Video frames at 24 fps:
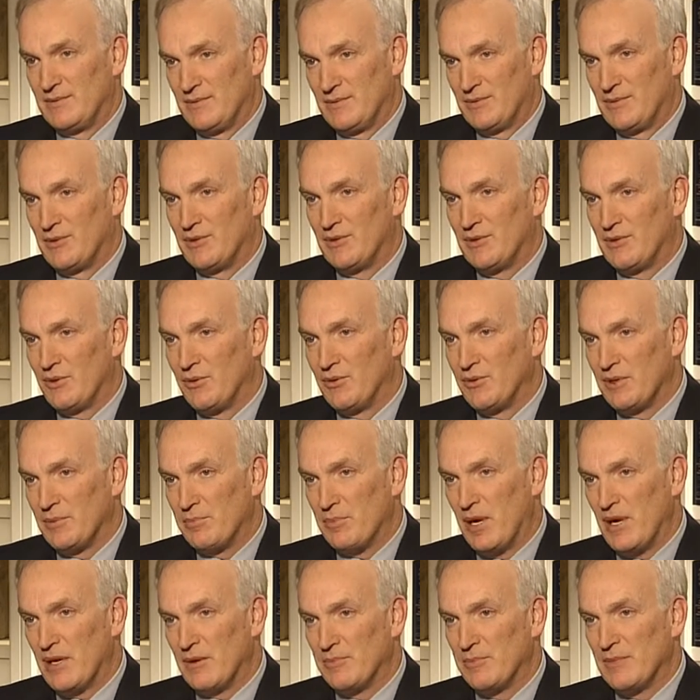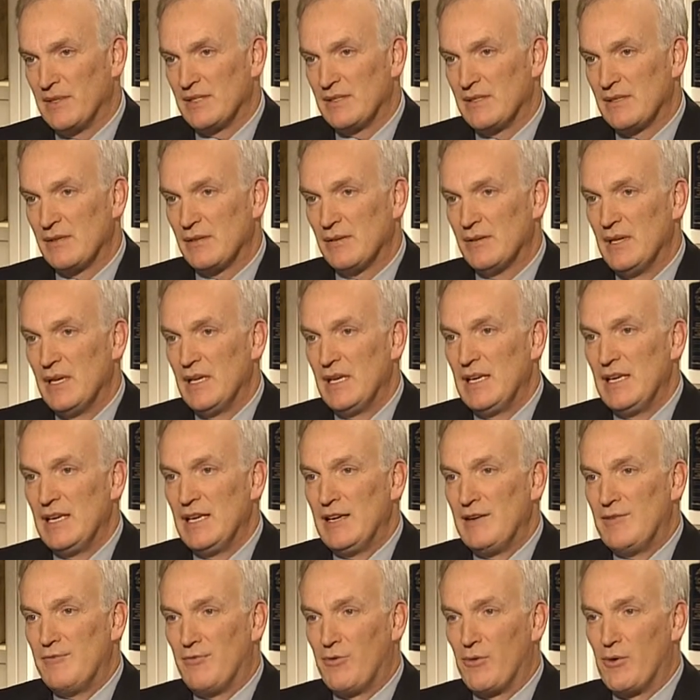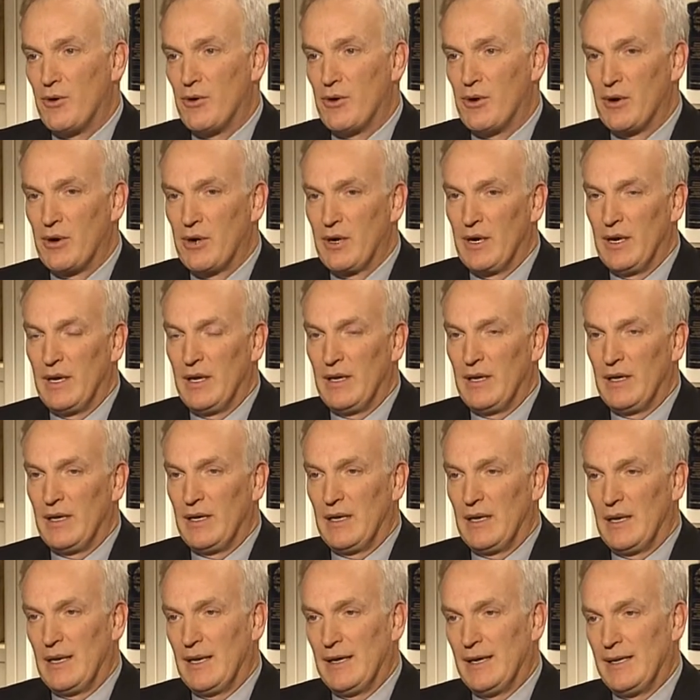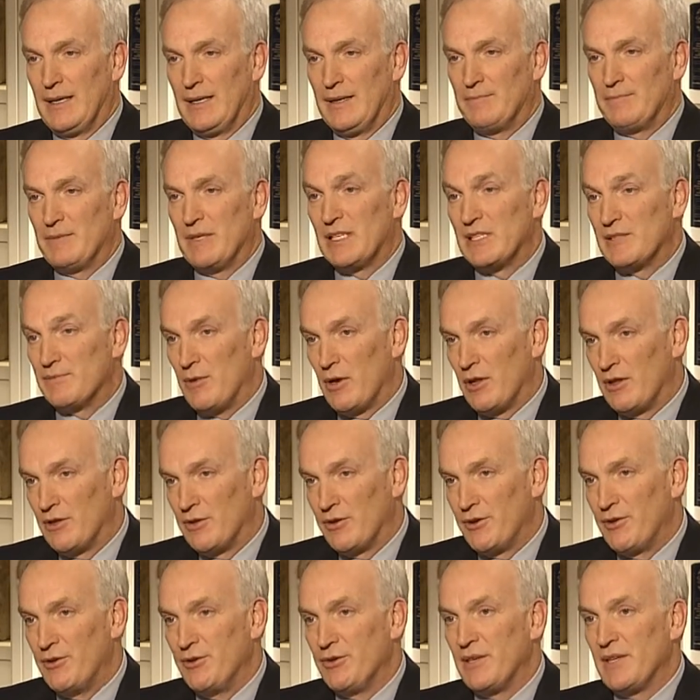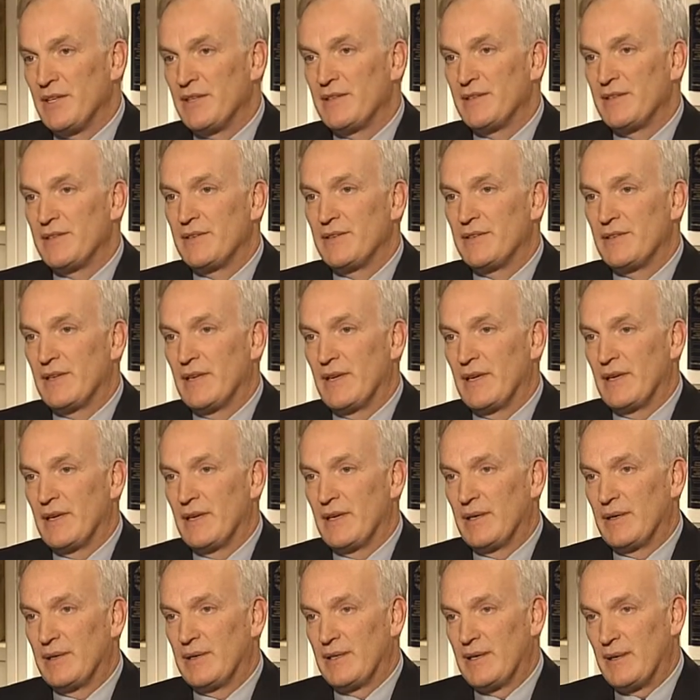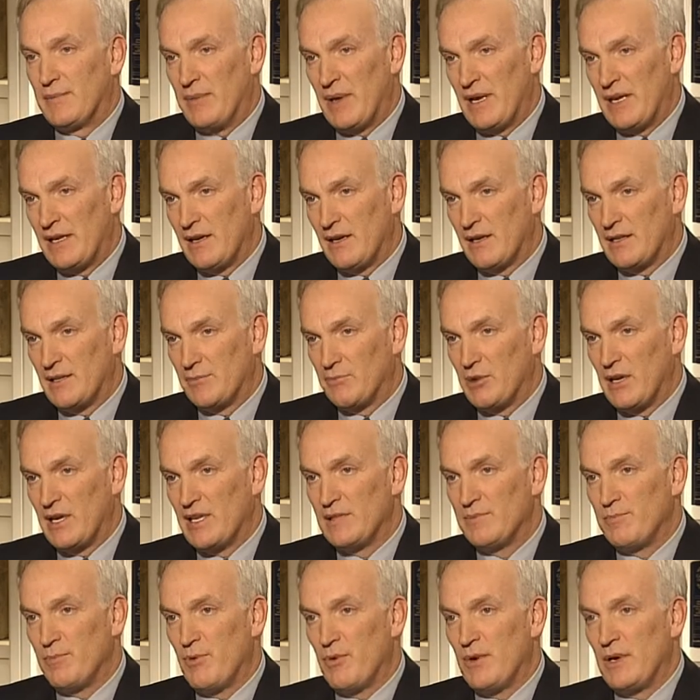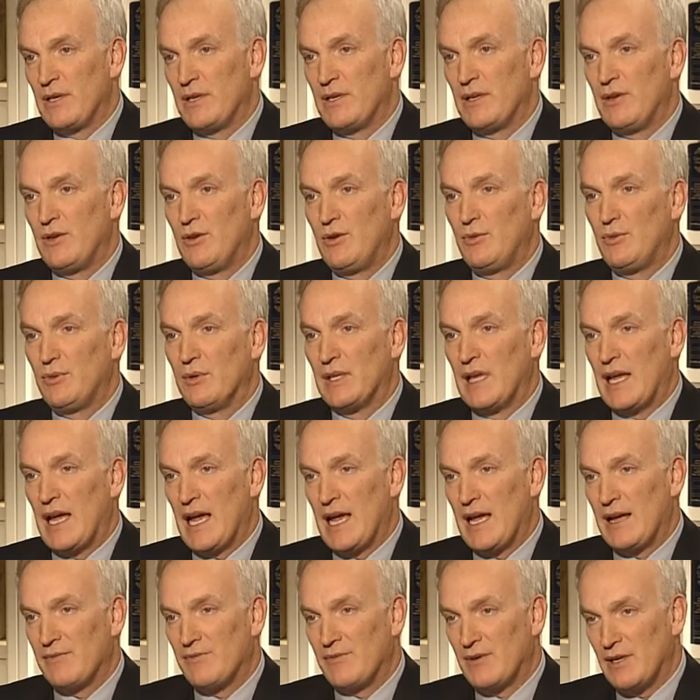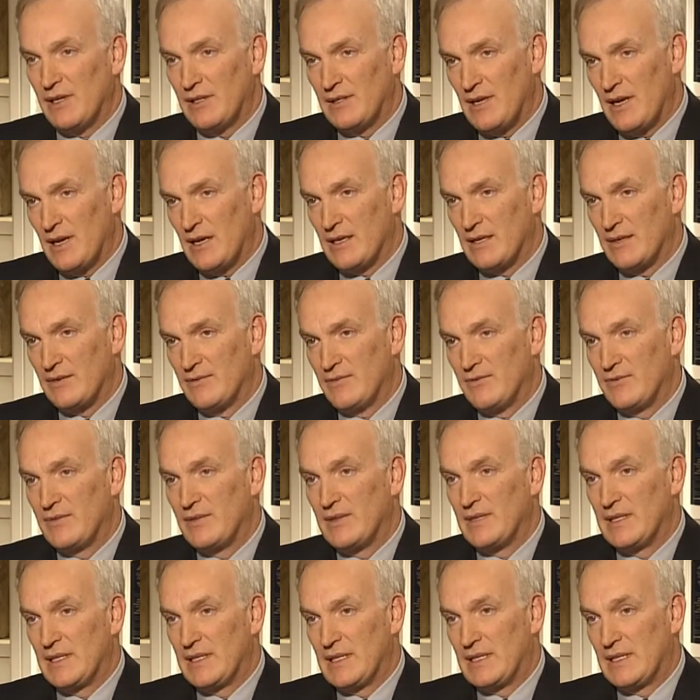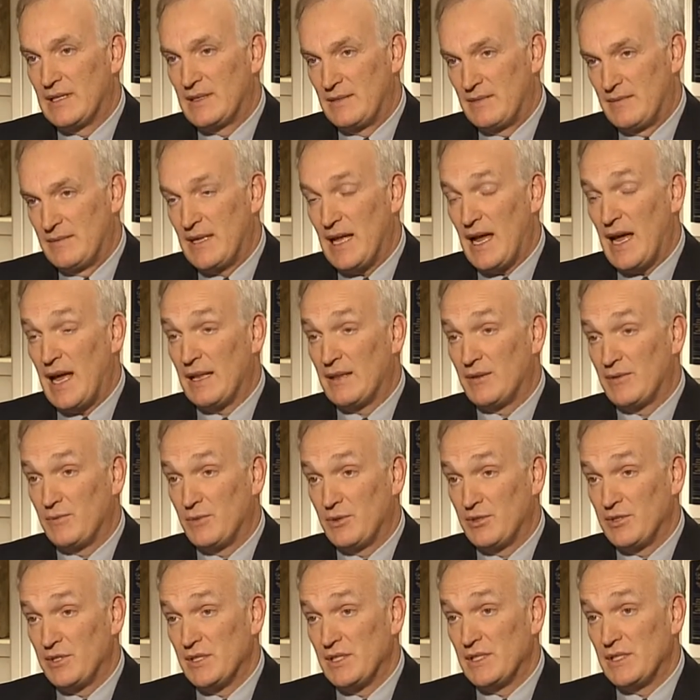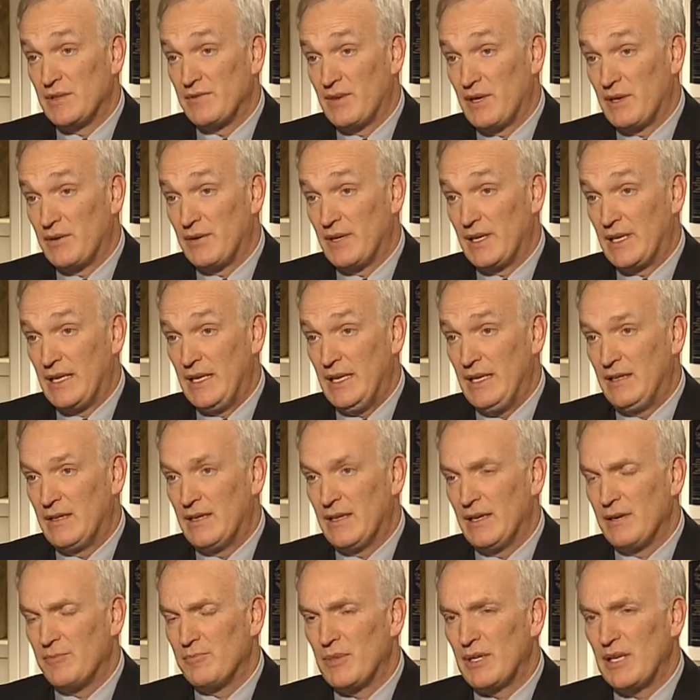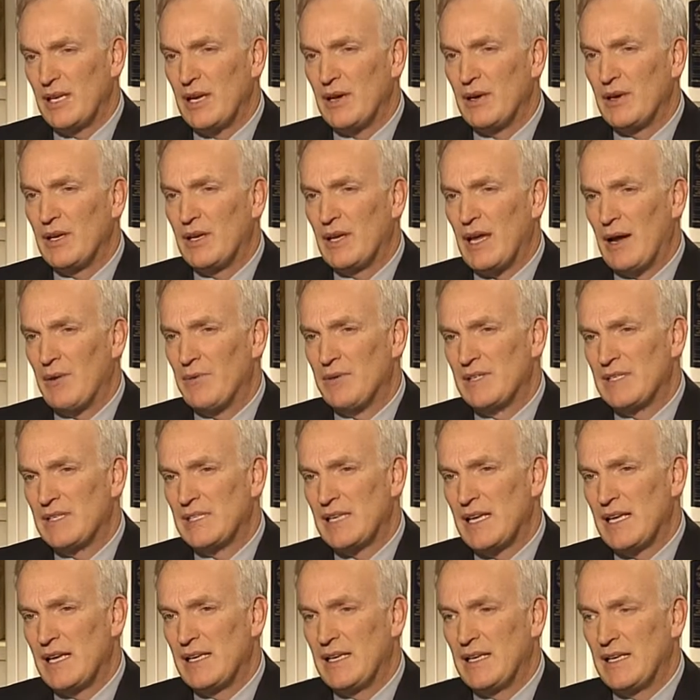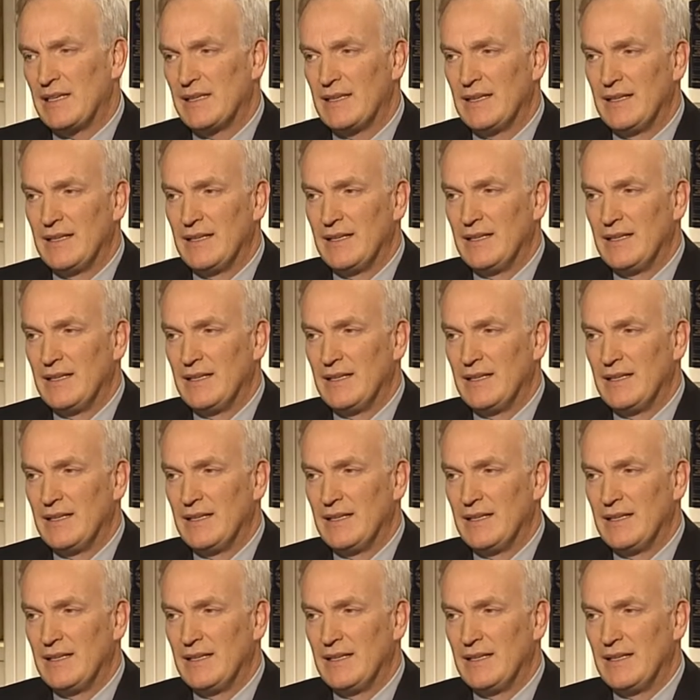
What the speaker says: their own apartments. So for the smaller units, depending on the price point, you will have a lot of that, which is a very key thing. But I would say that